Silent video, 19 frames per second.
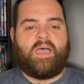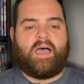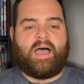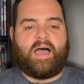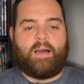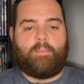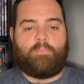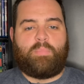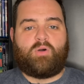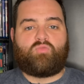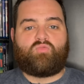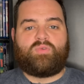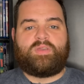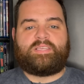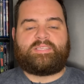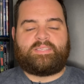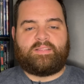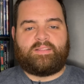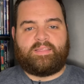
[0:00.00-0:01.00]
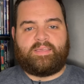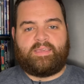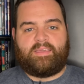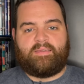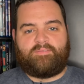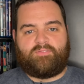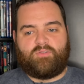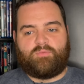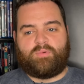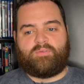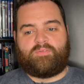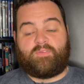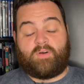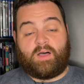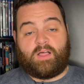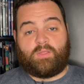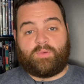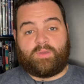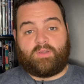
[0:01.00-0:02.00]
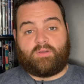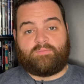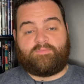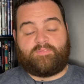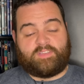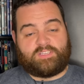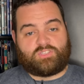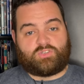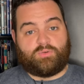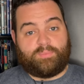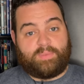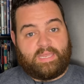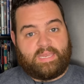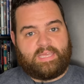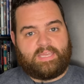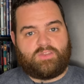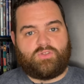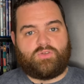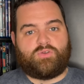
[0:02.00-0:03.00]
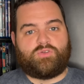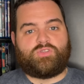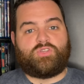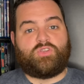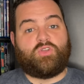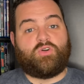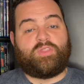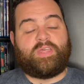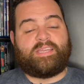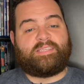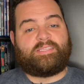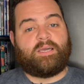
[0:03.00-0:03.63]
But recently, if you've been following physical media news, you know that